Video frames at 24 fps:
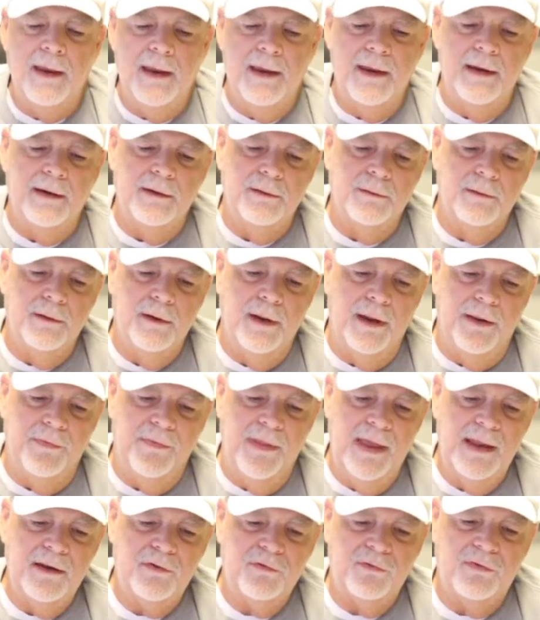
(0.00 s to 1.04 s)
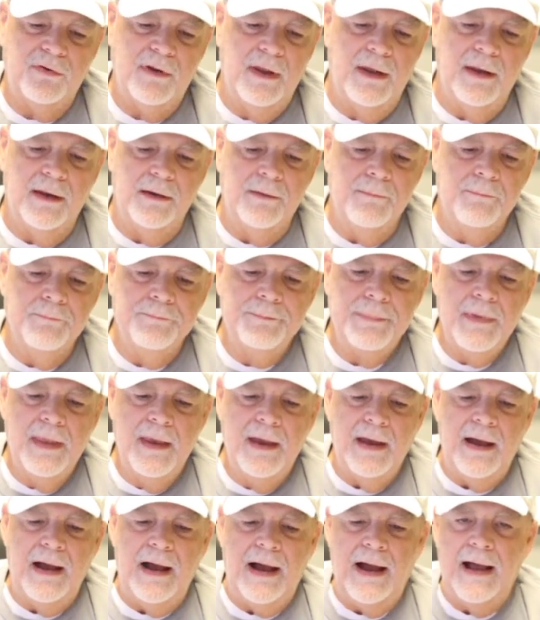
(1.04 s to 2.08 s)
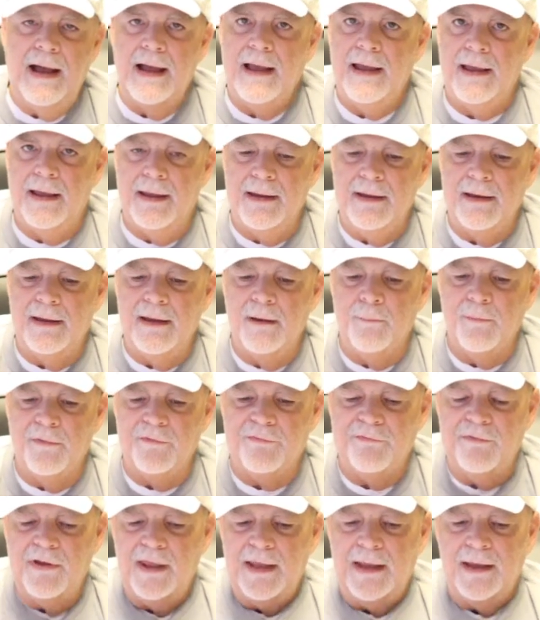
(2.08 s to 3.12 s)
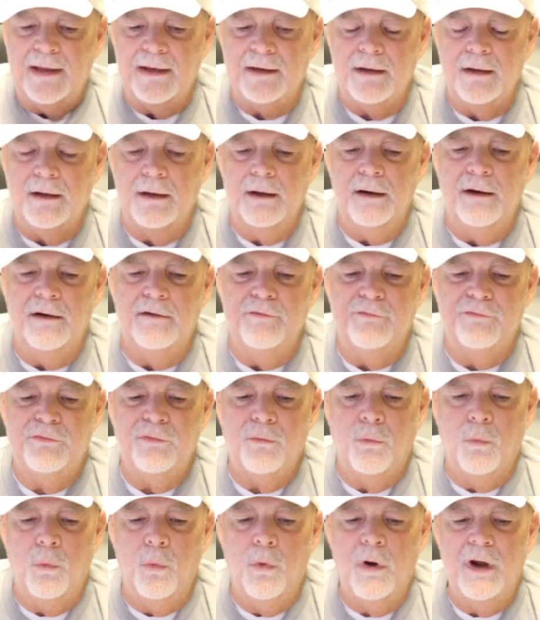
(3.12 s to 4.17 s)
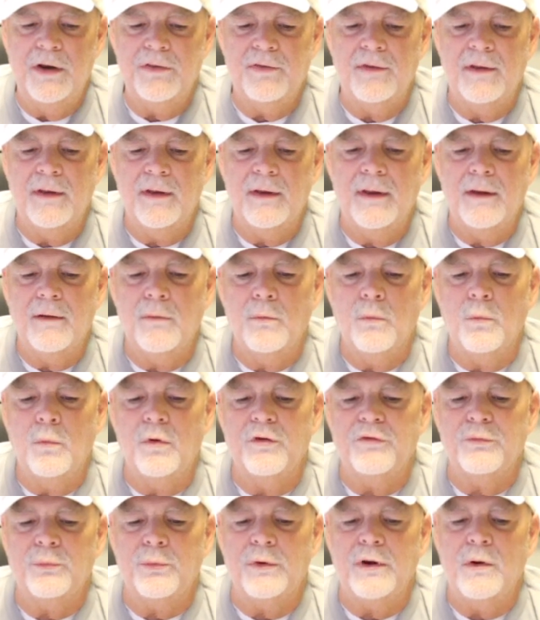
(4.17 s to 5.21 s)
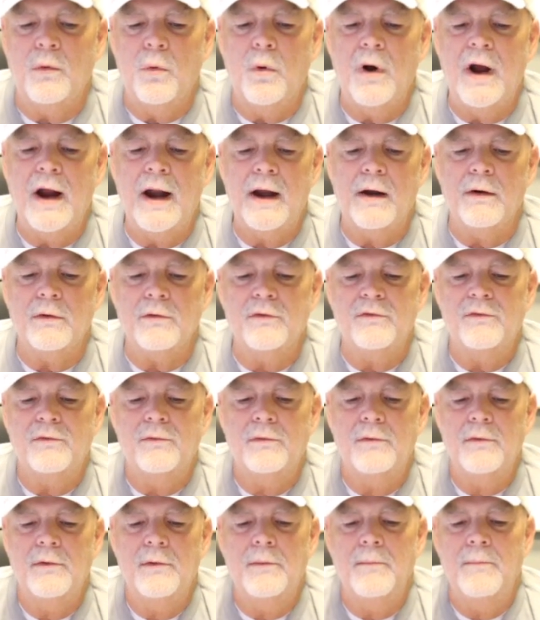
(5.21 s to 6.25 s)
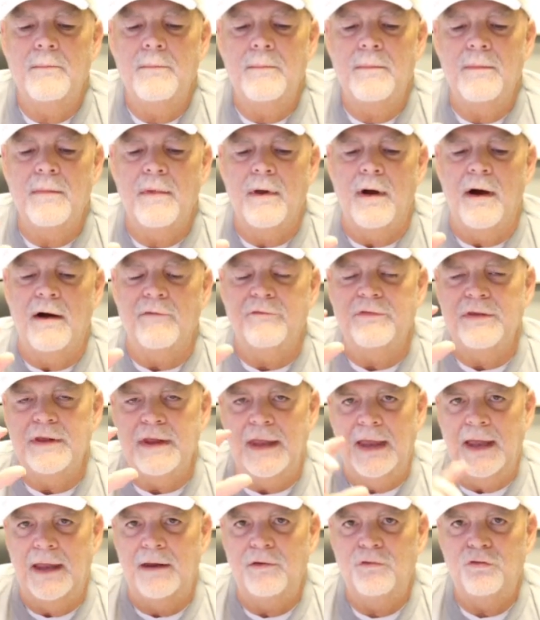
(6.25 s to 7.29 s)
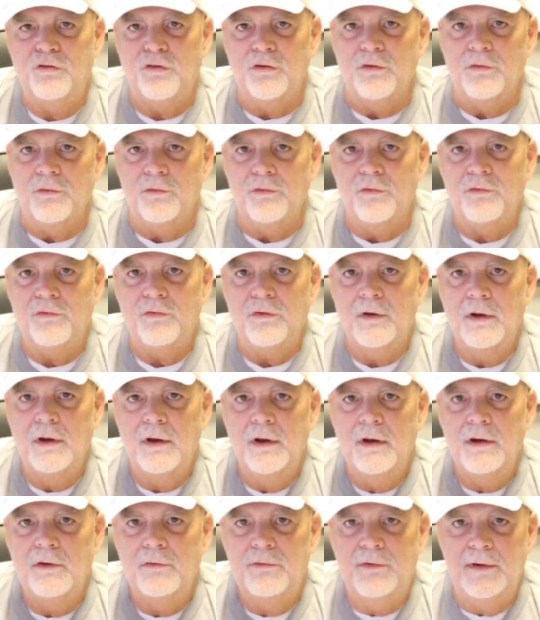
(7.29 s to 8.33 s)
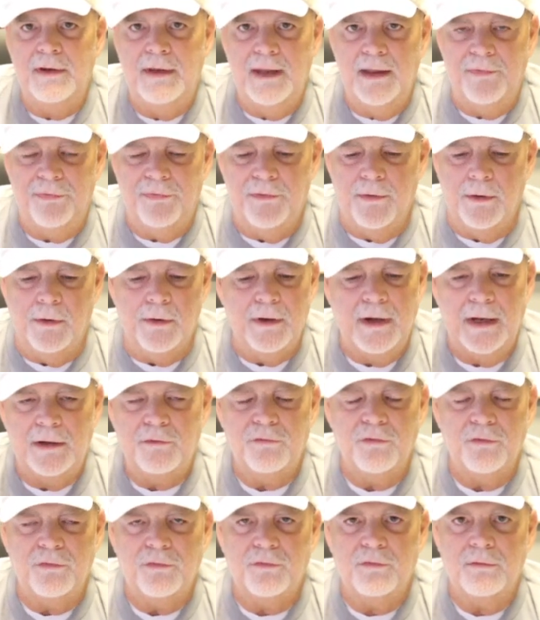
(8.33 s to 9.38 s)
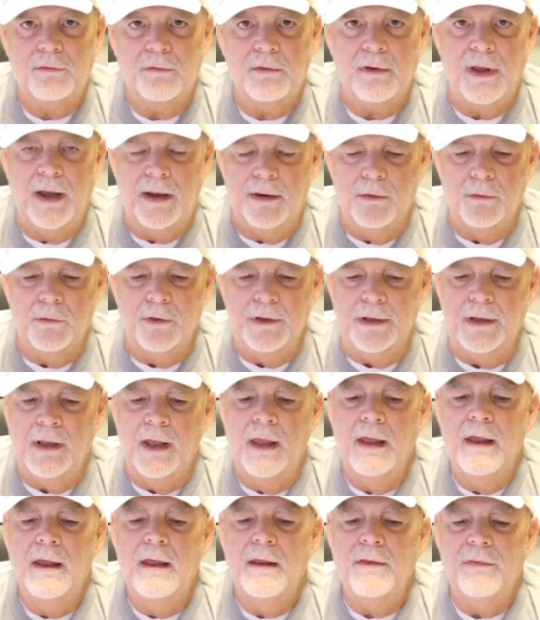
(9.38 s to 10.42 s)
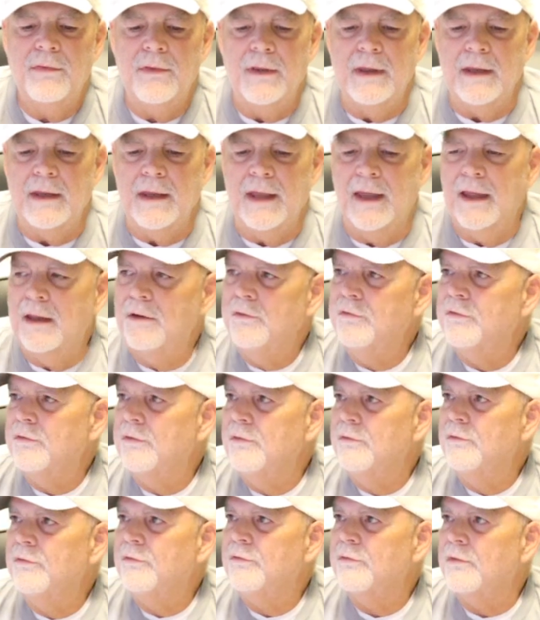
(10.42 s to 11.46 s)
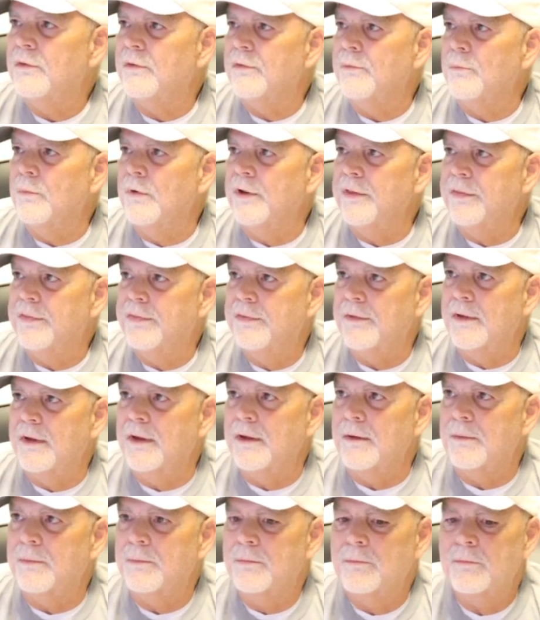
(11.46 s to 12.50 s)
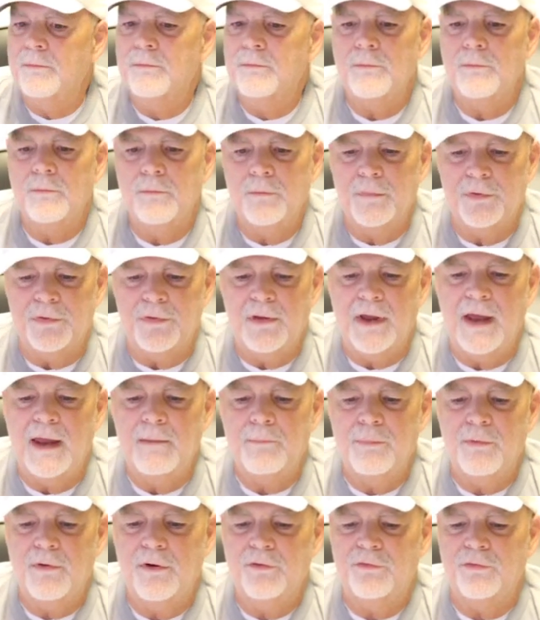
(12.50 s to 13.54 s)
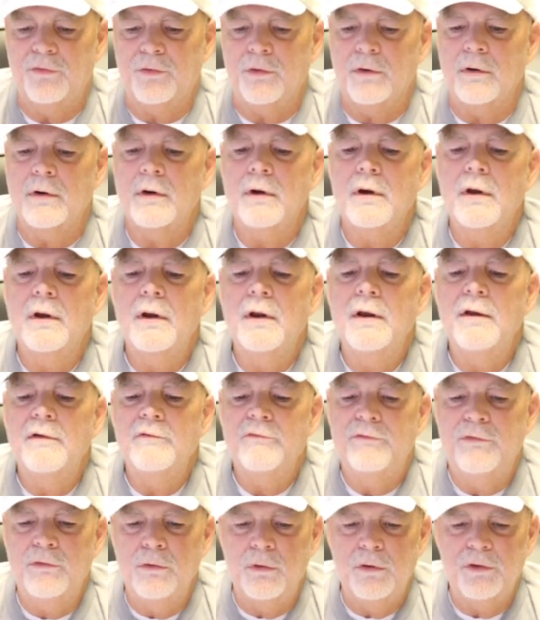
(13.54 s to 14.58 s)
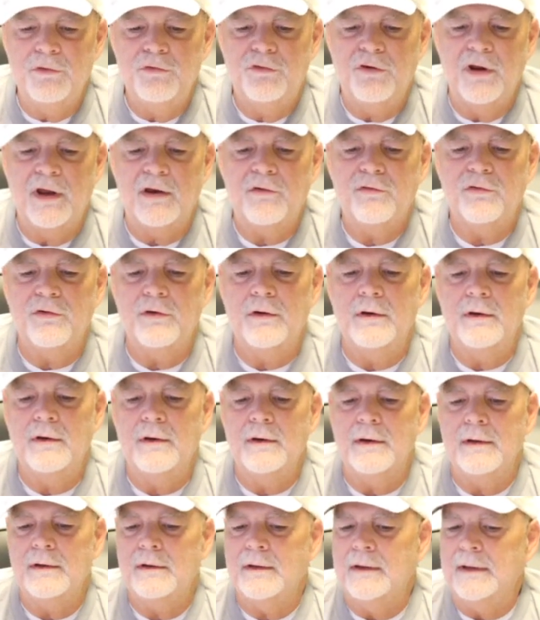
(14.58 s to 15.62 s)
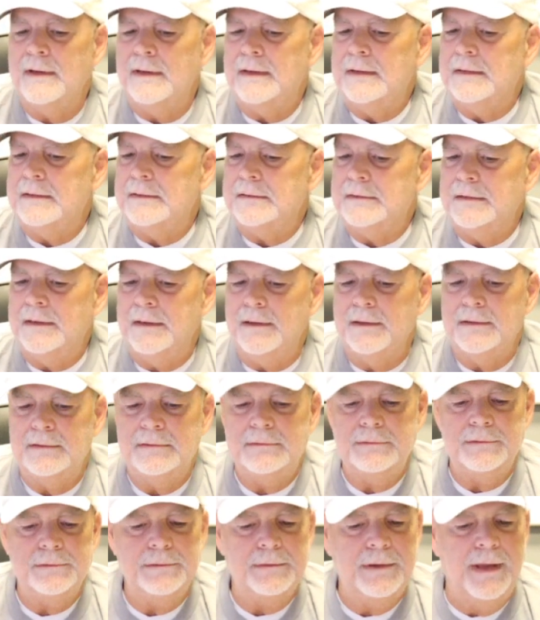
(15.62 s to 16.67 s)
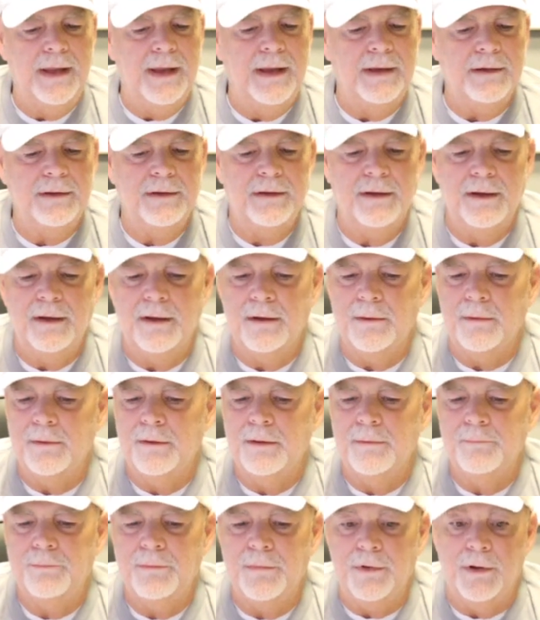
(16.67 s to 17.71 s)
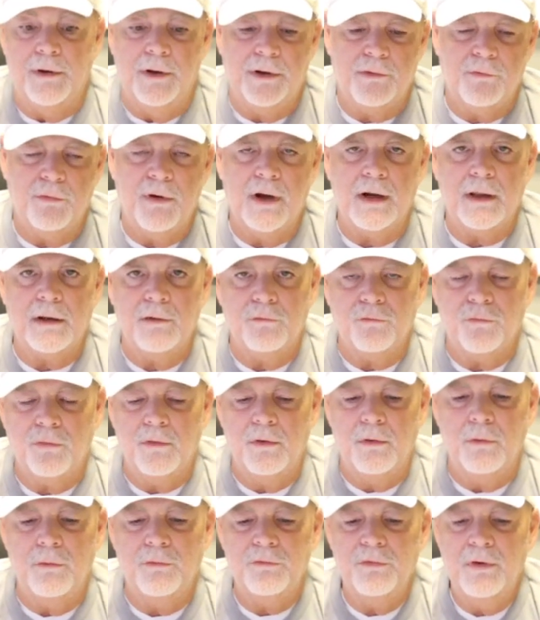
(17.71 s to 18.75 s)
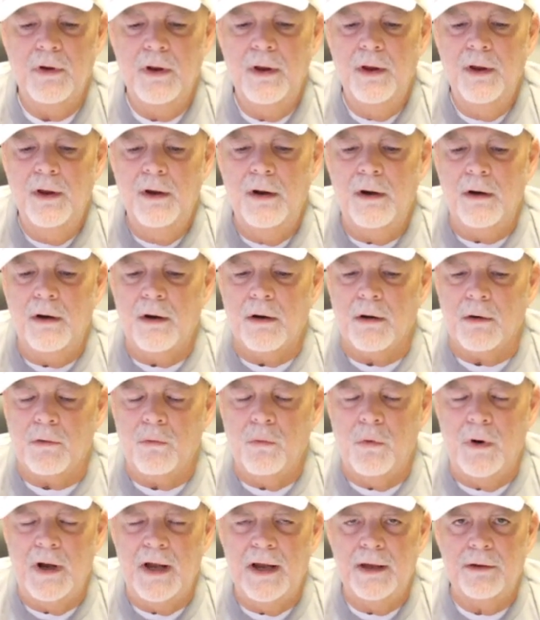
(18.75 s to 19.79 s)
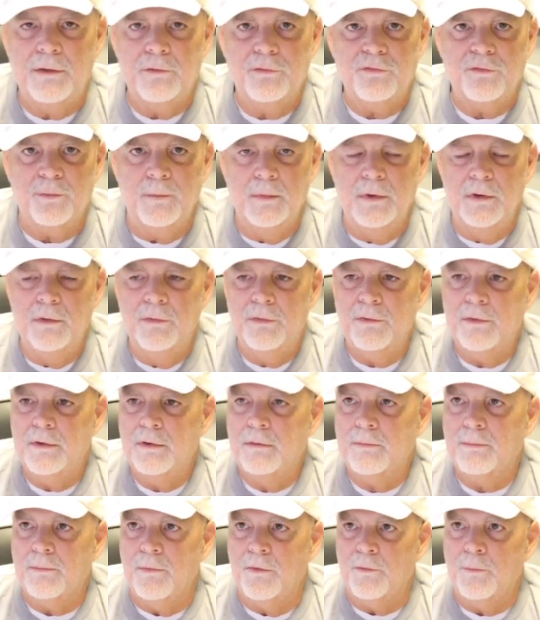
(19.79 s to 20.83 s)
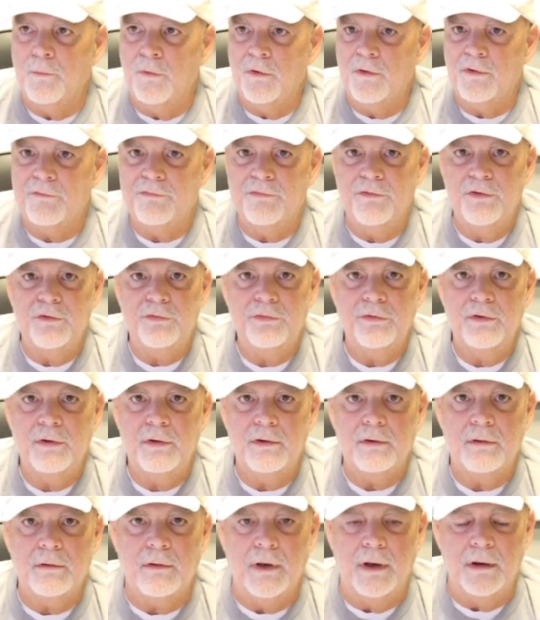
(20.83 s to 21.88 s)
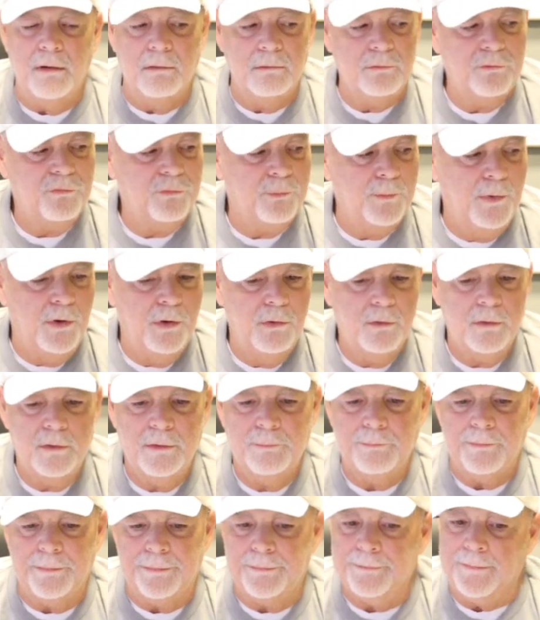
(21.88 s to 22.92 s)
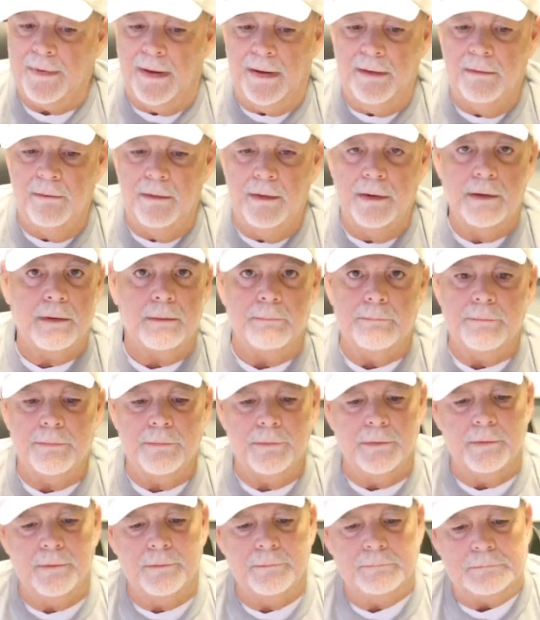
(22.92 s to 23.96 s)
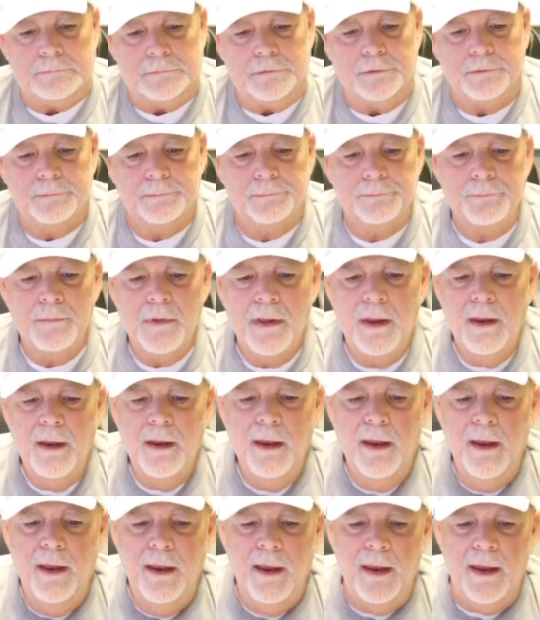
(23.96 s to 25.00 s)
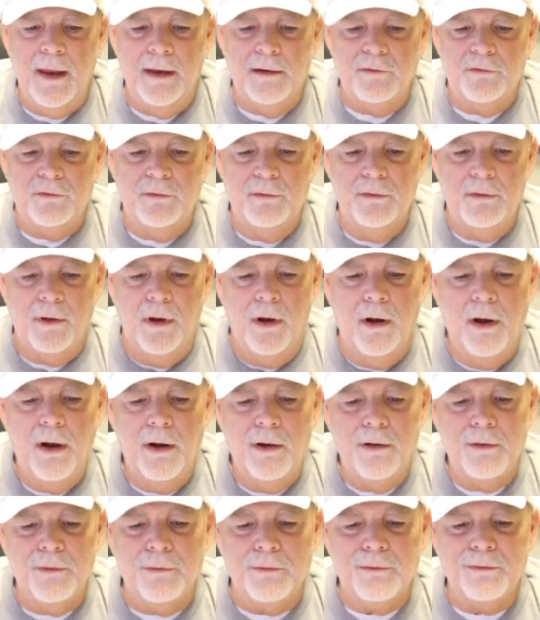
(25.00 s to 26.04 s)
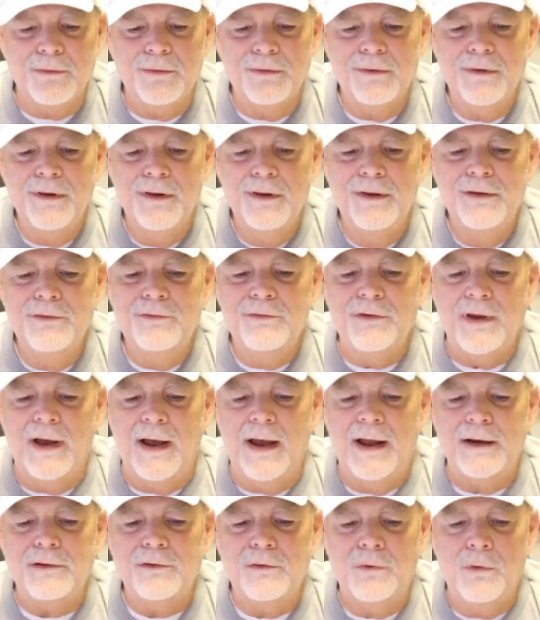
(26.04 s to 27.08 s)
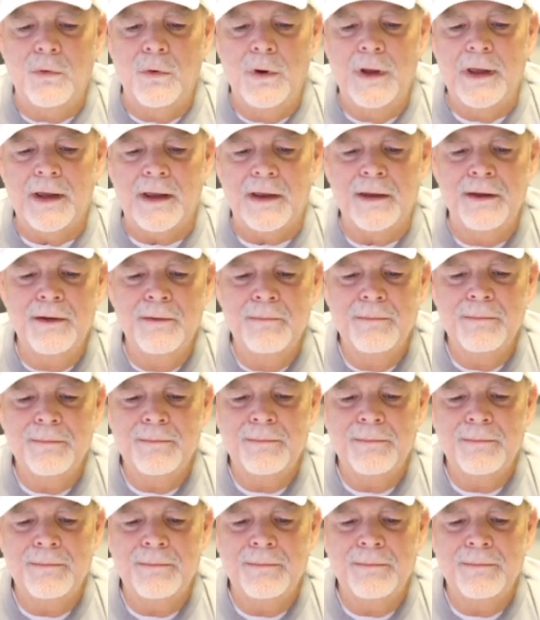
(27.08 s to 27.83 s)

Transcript: And that said, I am a fan of what was required of the engines to get there, not just Coyote. The engines with the high pressure fuel injection and electronic controls are quieter, smoother, they're more efficient, they don't smoke. I like them, And Todd Quick.